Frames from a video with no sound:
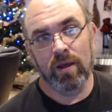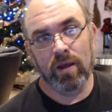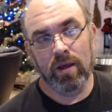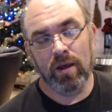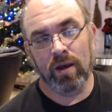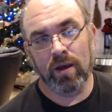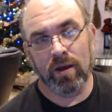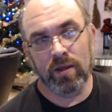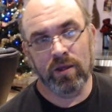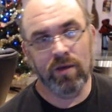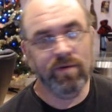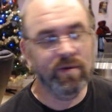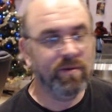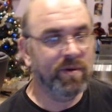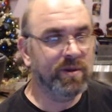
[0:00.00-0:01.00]

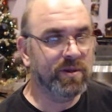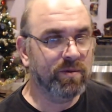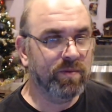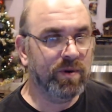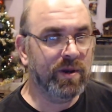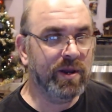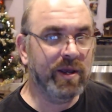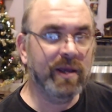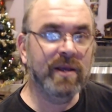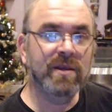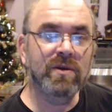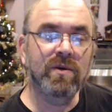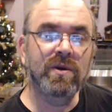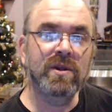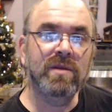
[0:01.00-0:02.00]
UV resin printing is
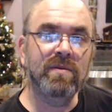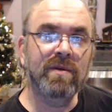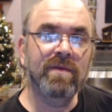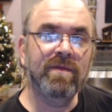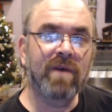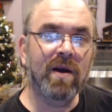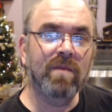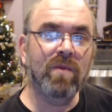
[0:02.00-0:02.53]
going to be far